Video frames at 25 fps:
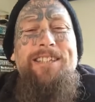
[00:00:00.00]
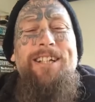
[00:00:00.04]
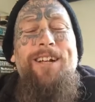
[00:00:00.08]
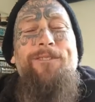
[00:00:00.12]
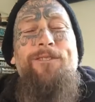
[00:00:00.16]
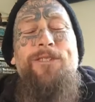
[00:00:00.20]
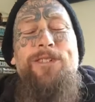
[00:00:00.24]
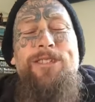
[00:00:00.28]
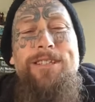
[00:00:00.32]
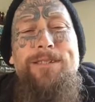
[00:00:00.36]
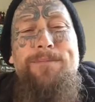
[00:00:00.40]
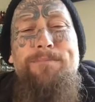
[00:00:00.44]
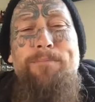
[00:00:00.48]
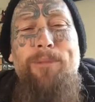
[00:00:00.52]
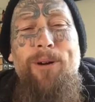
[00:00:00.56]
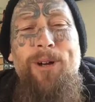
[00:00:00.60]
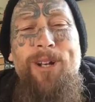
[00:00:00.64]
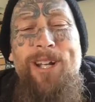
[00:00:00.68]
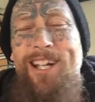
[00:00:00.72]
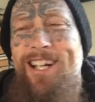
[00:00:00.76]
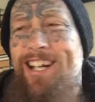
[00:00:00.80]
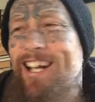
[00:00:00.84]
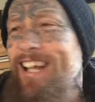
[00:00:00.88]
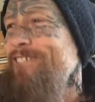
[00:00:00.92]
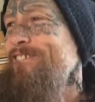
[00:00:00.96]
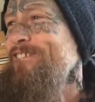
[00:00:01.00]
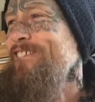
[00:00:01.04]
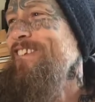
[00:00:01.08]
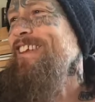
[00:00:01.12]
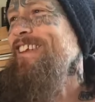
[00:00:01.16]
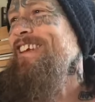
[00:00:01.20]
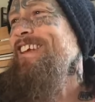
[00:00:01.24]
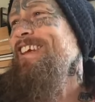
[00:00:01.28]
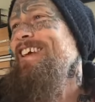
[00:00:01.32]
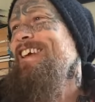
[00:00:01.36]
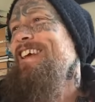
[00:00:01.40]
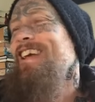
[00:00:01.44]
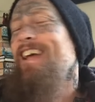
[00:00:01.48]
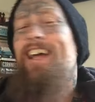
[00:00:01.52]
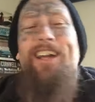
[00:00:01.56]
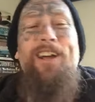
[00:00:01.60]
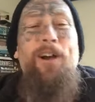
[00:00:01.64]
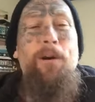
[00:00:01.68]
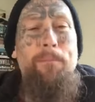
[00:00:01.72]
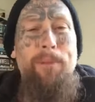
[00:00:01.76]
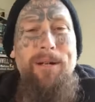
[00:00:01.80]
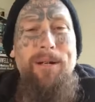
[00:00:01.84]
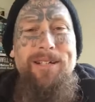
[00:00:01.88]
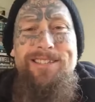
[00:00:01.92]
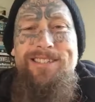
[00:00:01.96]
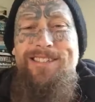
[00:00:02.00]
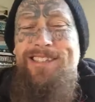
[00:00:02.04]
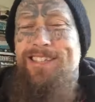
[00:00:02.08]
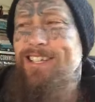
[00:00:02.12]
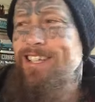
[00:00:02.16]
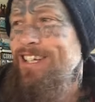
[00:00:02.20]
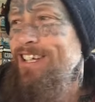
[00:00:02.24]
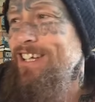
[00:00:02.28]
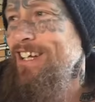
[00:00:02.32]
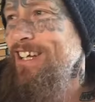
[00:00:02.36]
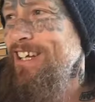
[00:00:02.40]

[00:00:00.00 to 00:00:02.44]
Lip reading: of this body left and got busted.